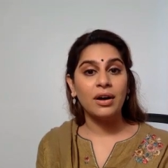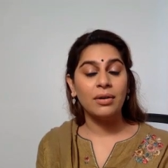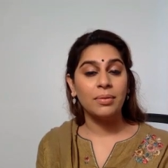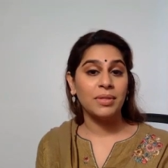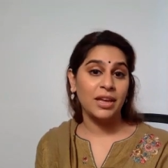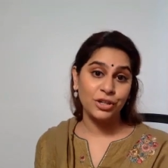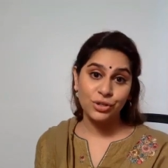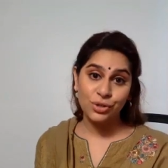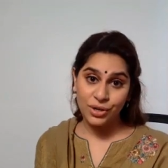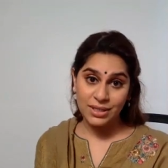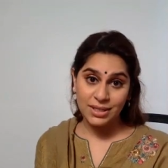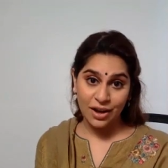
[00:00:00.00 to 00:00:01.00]
the
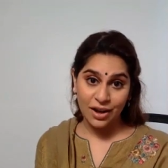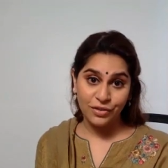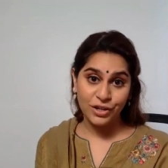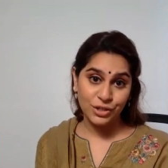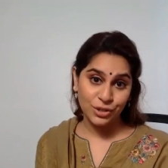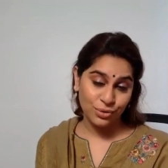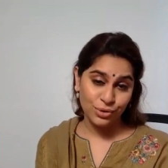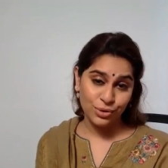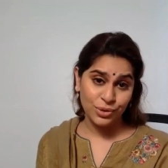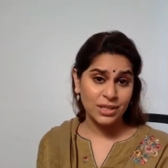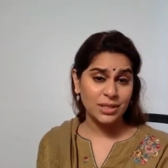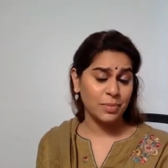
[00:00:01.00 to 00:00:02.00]
insurance coverage could do
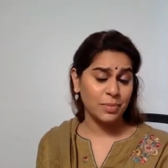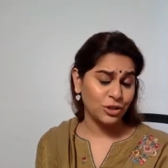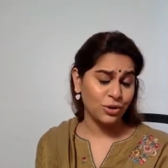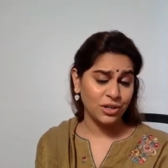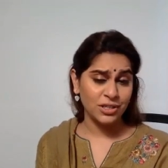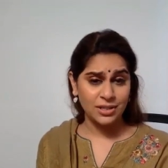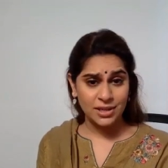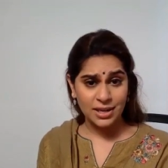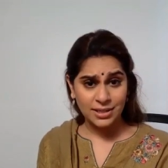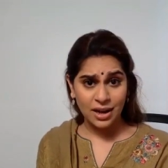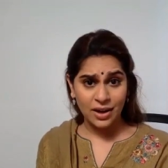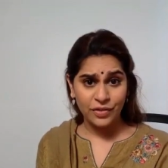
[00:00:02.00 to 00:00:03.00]
this, insurance does
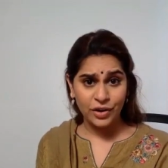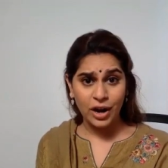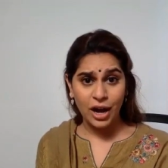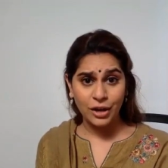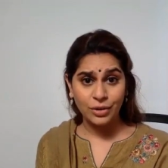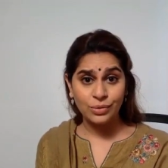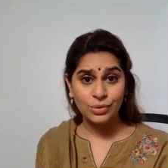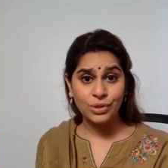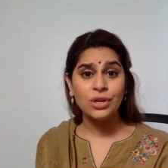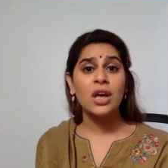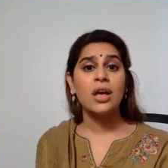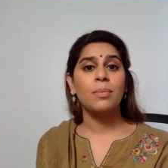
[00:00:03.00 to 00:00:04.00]
cover Ayush,
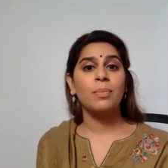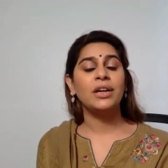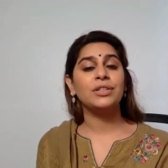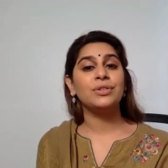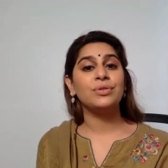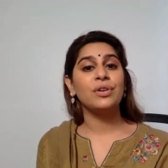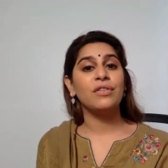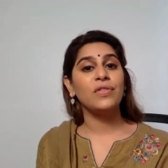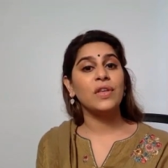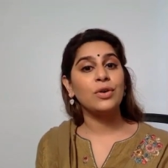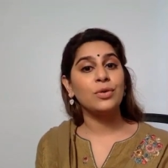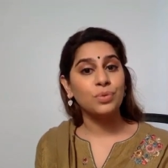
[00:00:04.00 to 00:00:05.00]
but if they
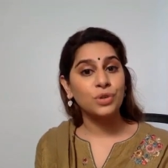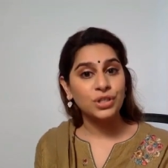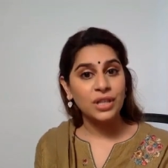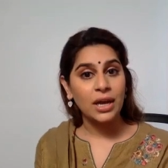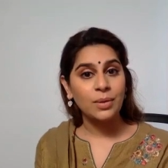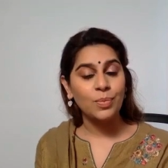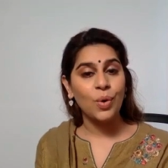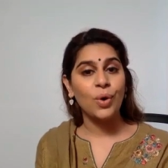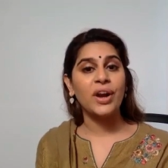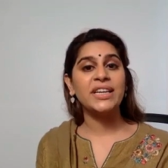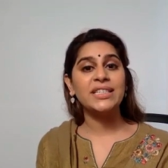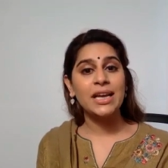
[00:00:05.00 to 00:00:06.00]
could push that more
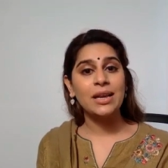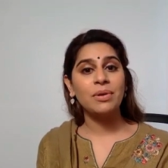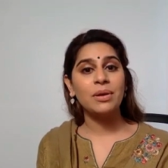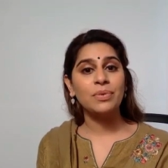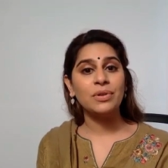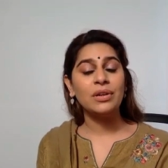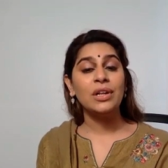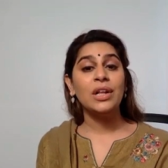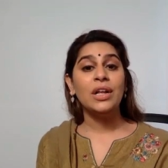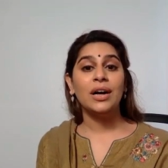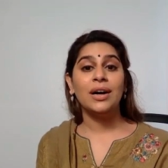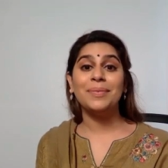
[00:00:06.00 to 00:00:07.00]
and tell people,
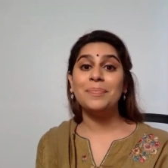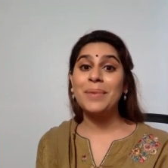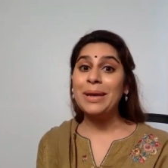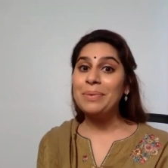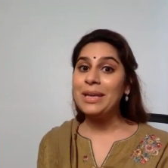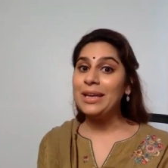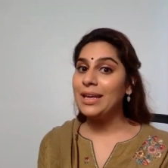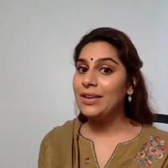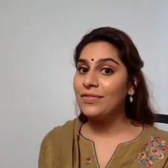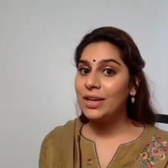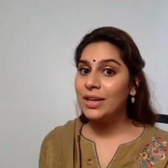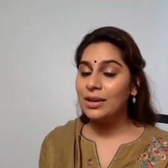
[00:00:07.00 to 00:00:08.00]
maybe
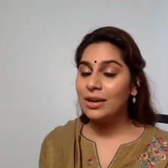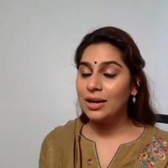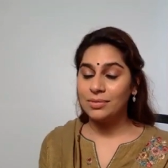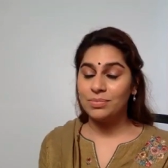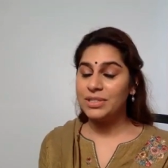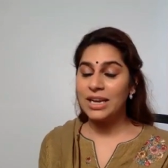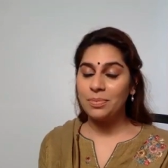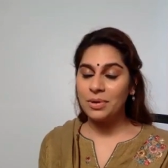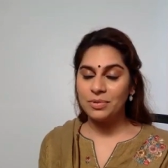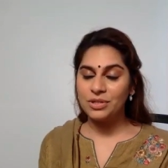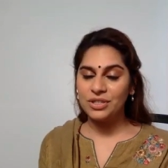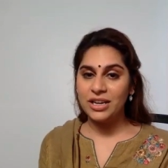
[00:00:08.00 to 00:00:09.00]
even tell people to
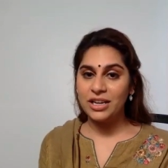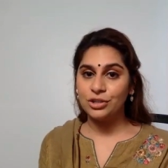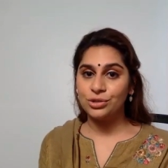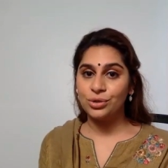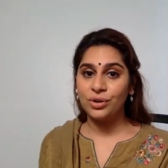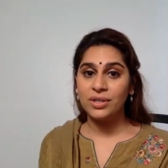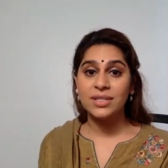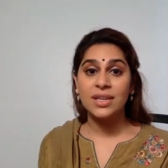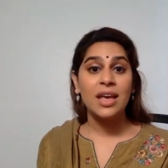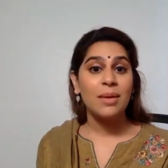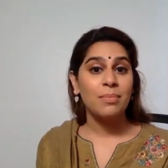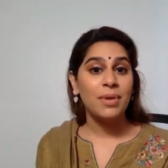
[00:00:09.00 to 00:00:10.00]
take insurance,
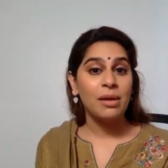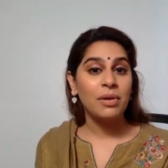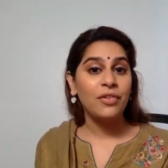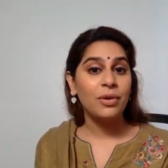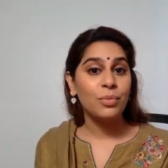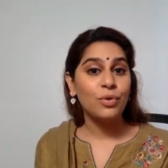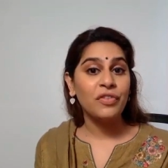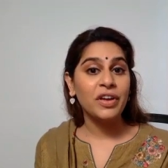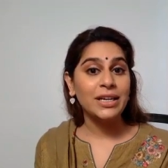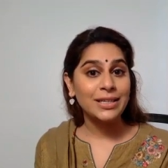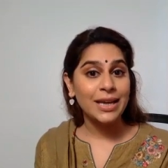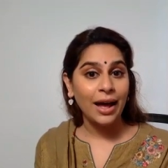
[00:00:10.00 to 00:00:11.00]
maybe removing
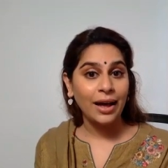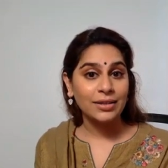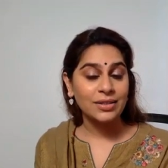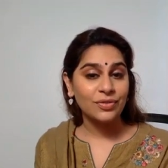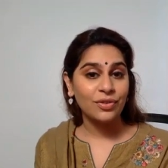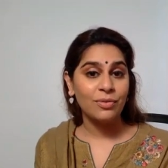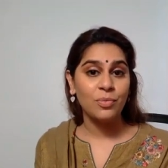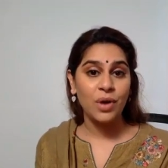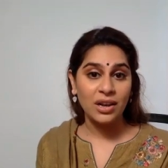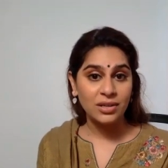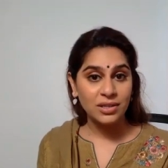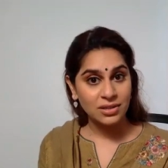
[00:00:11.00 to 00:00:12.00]
tax from
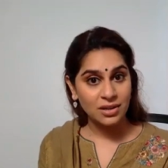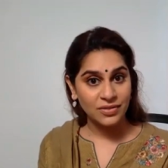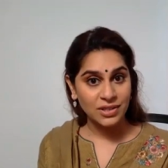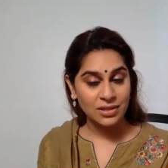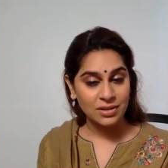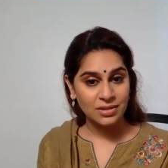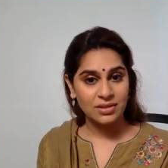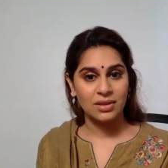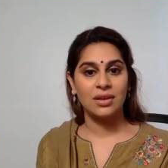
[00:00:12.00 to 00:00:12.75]
wellness services